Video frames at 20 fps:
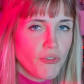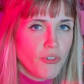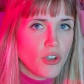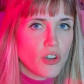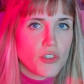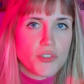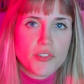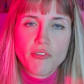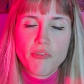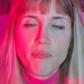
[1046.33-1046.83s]

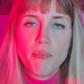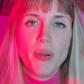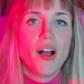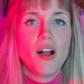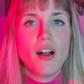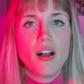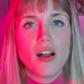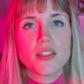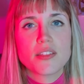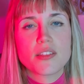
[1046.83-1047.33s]
lots of
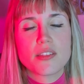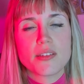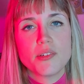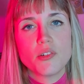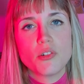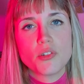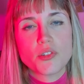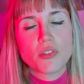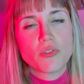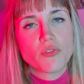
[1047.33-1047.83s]
parts and
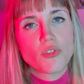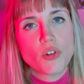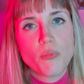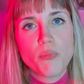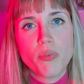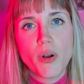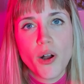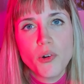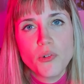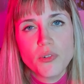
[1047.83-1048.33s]
lots of
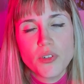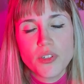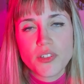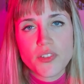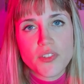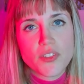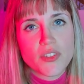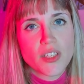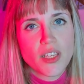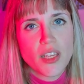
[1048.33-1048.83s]

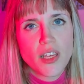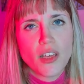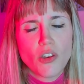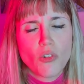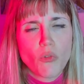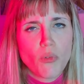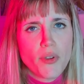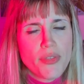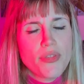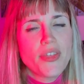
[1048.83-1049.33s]
components
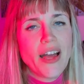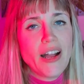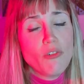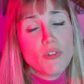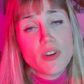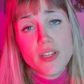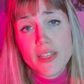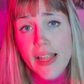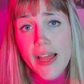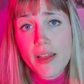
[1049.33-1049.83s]

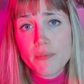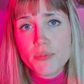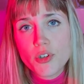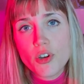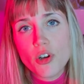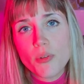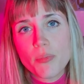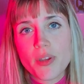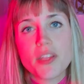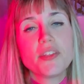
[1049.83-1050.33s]
without a
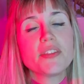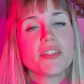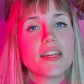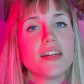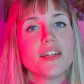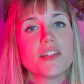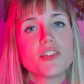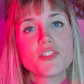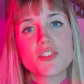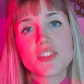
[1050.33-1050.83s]
laptop? And the
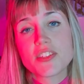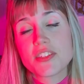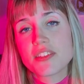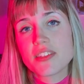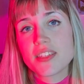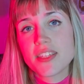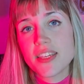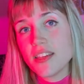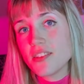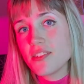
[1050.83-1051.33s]
answer is
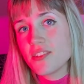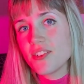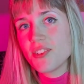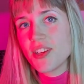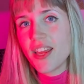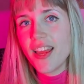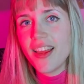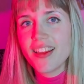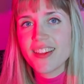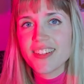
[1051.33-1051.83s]
yes, you
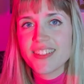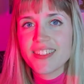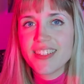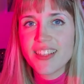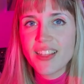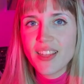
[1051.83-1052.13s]
can.